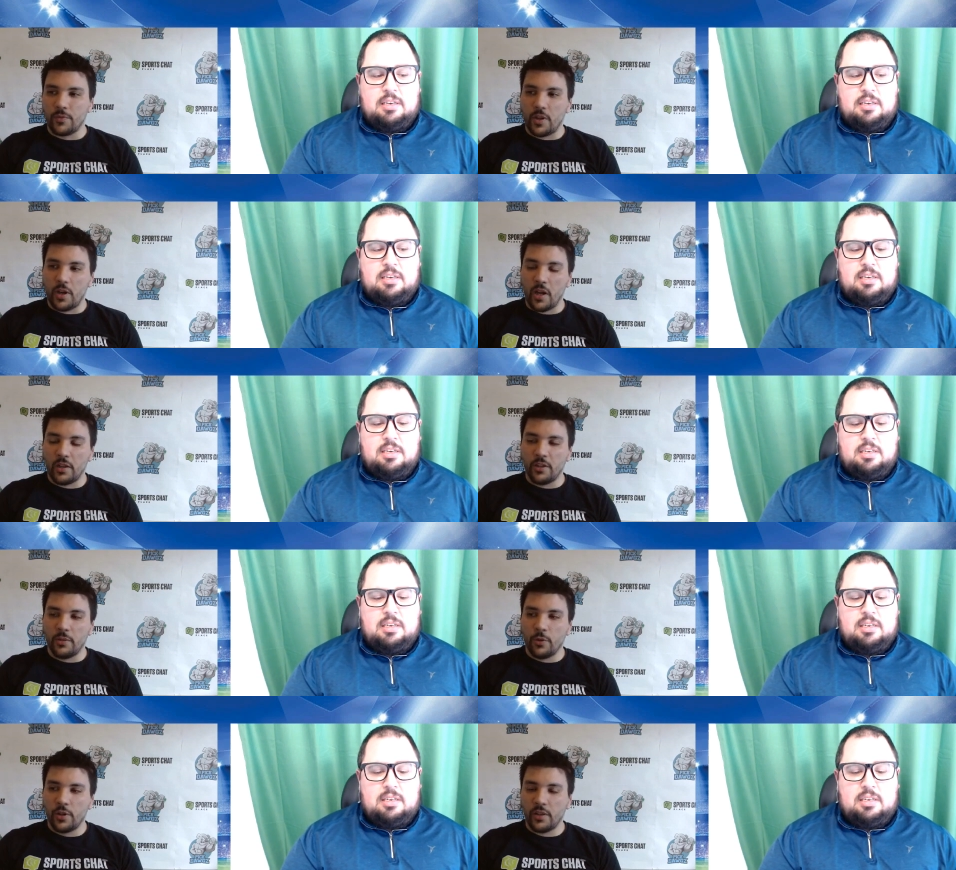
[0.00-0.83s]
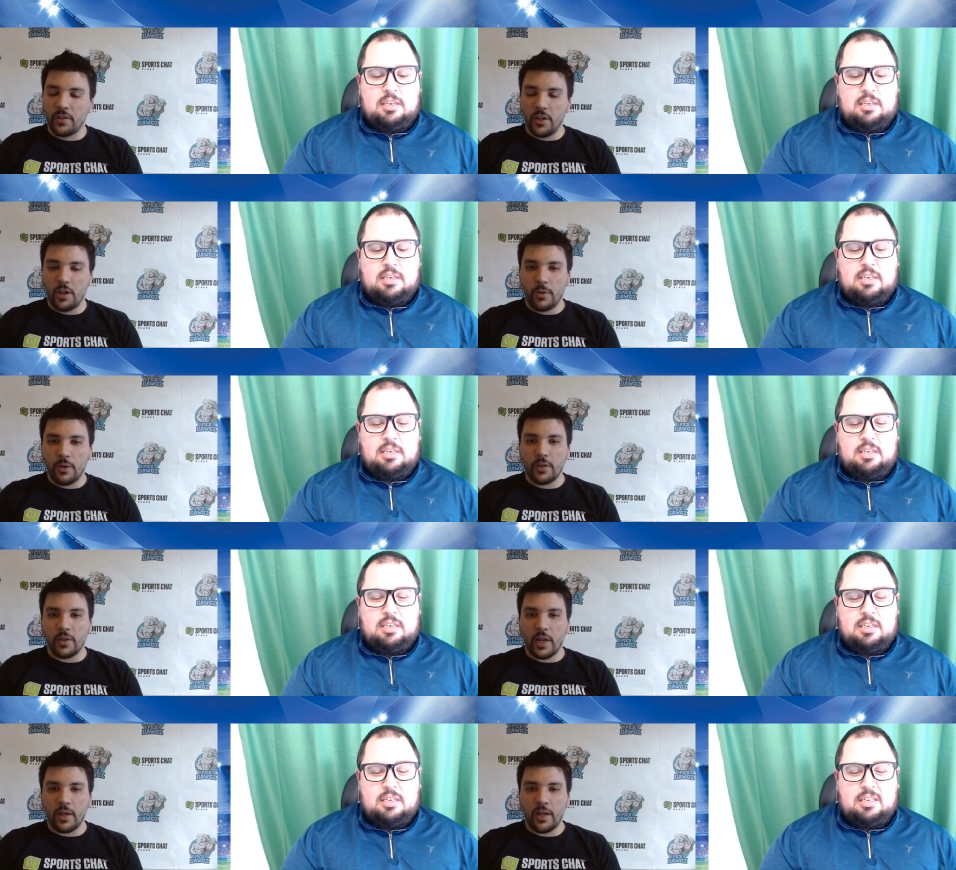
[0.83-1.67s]
Speaker 1: kind of the more I think about
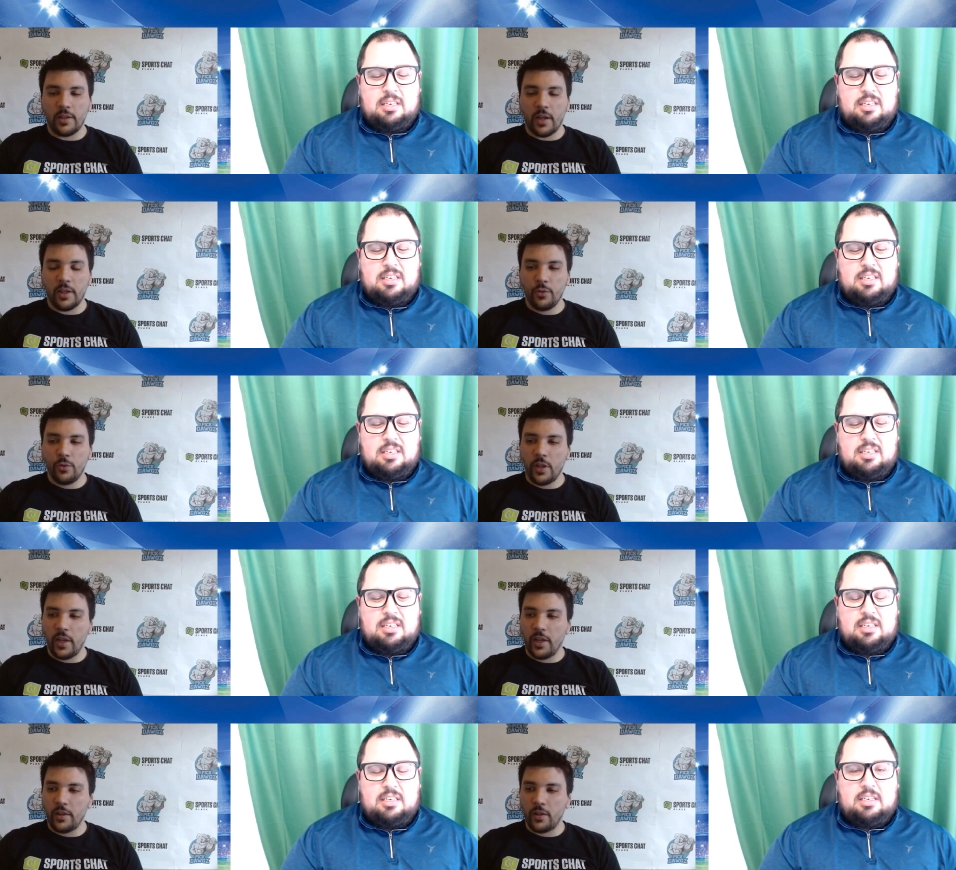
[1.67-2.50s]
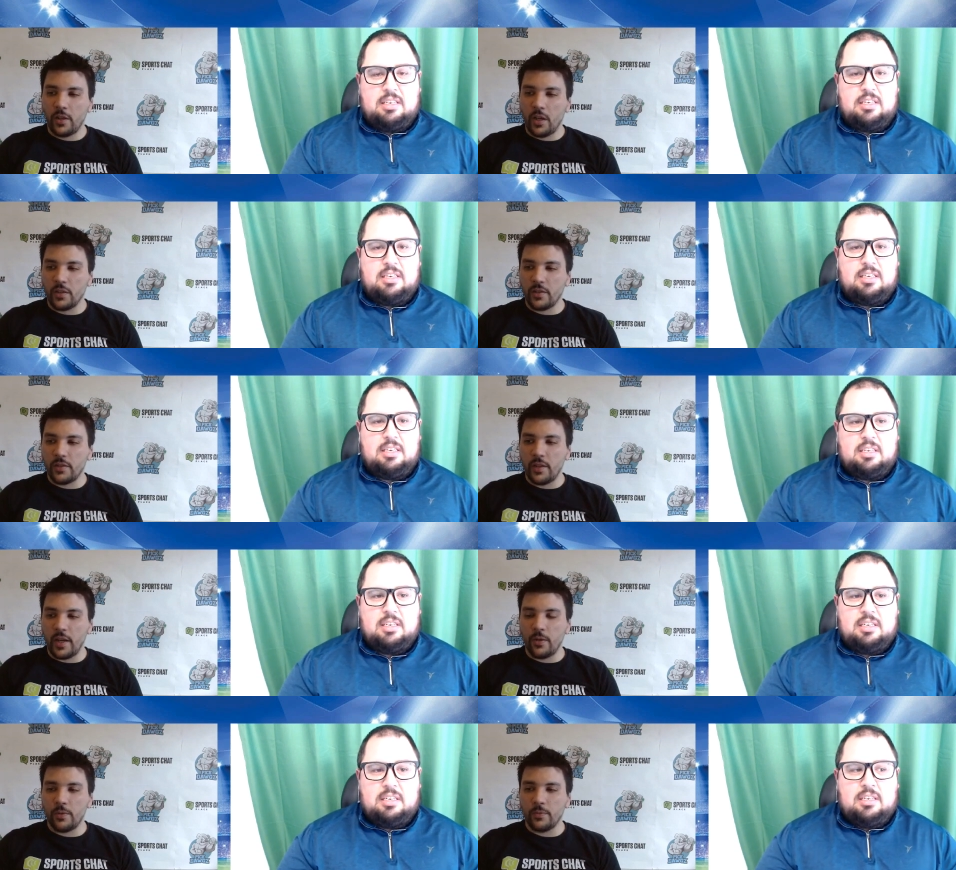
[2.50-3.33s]
it, I, I, I do like it a lot.
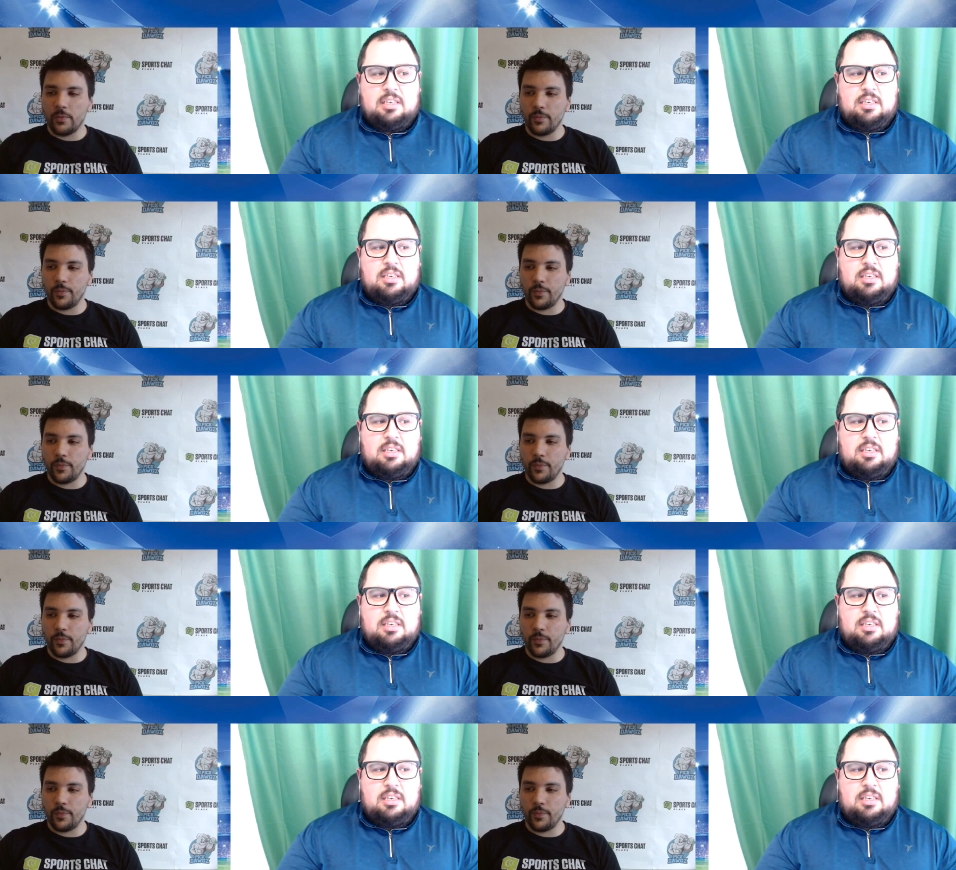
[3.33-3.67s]
Now,